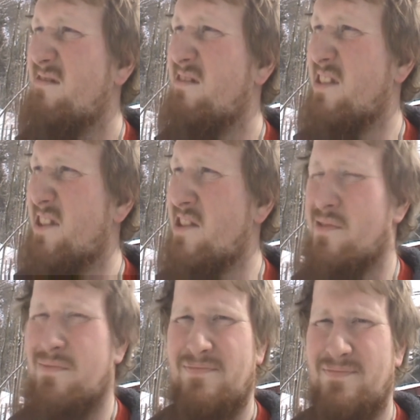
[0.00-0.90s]
we'll get
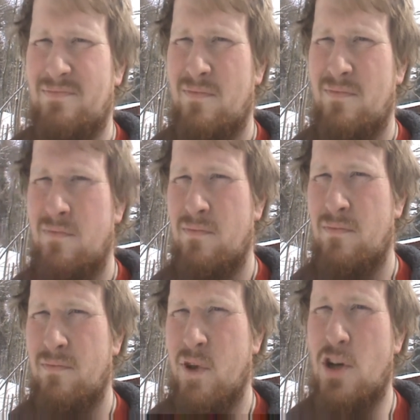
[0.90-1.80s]
some
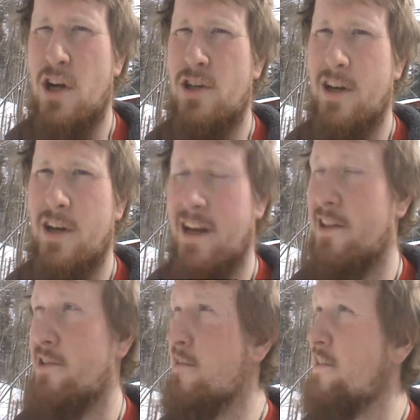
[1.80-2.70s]
production out of the
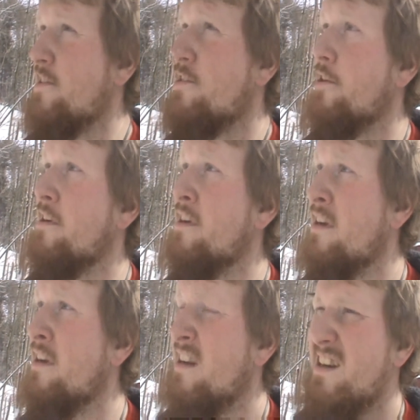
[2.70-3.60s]
trees this year,
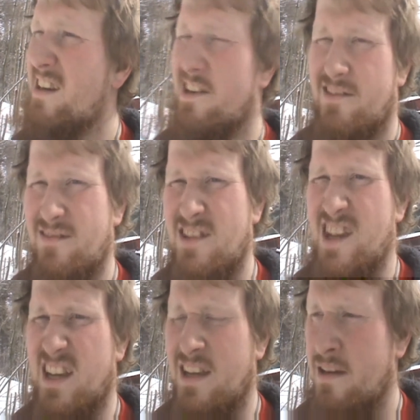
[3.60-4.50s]
or today.